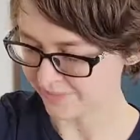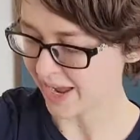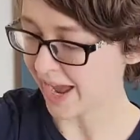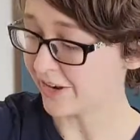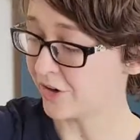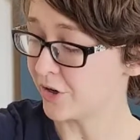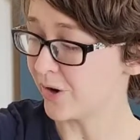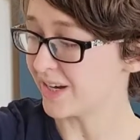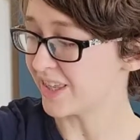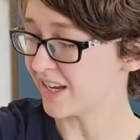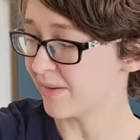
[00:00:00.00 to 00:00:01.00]
I don't know
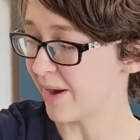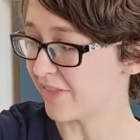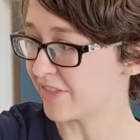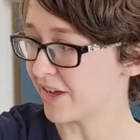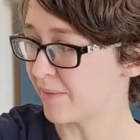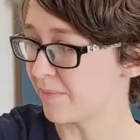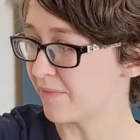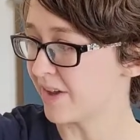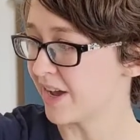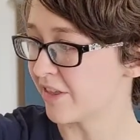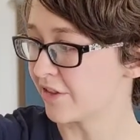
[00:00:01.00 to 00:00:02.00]
anything about them.
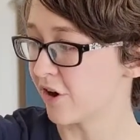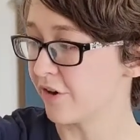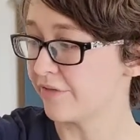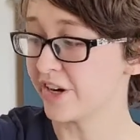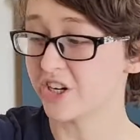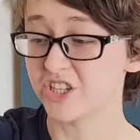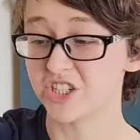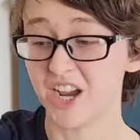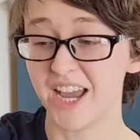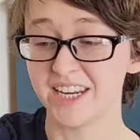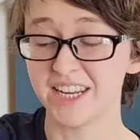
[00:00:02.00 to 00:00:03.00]
They're all very
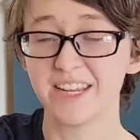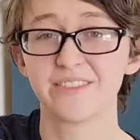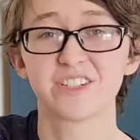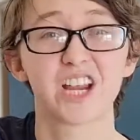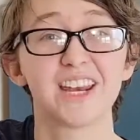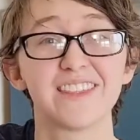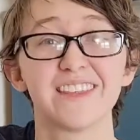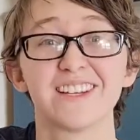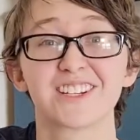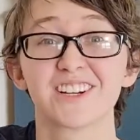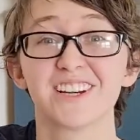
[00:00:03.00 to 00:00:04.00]
shiny. Shiny
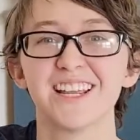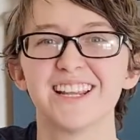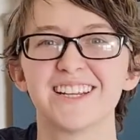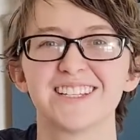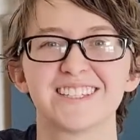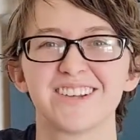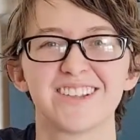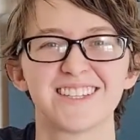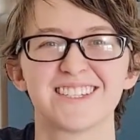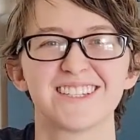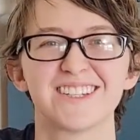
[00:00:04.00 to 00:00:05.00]
things are neat, so
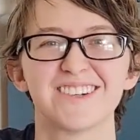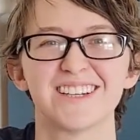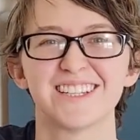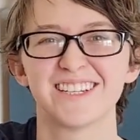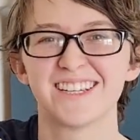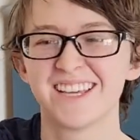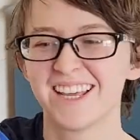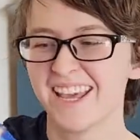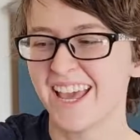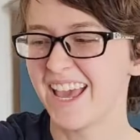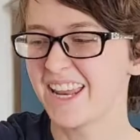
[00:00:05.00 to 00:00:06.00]
let's do it.
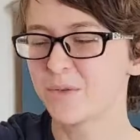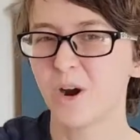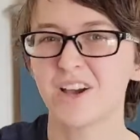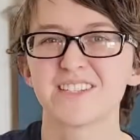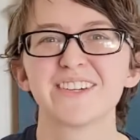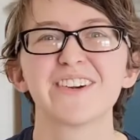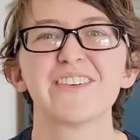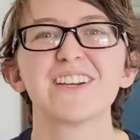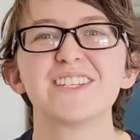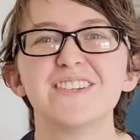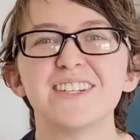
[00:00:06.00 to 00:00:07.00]
And we're also
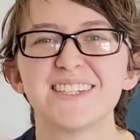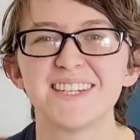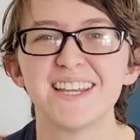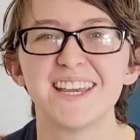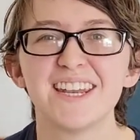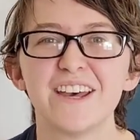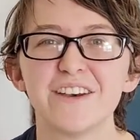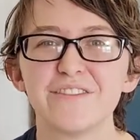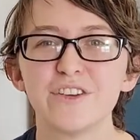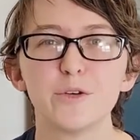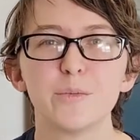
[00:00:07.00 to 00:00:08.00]
going to Disney in a
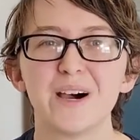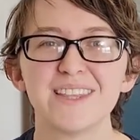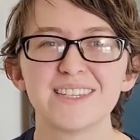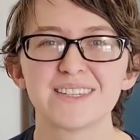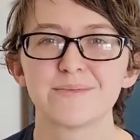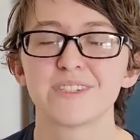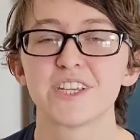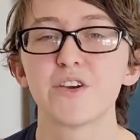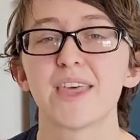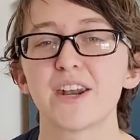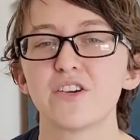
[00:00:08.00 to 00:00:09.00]
few months, so
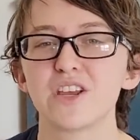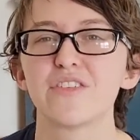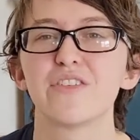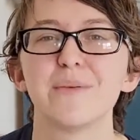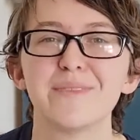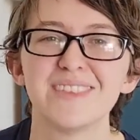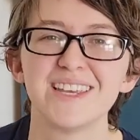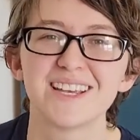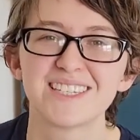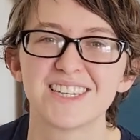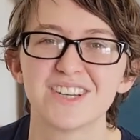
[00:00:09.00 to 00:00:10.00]
that'll give him the
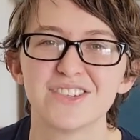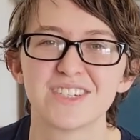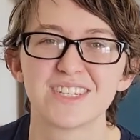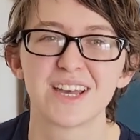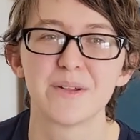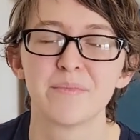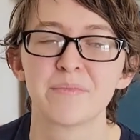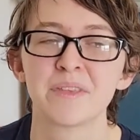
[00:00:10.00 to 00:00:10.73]
excuse to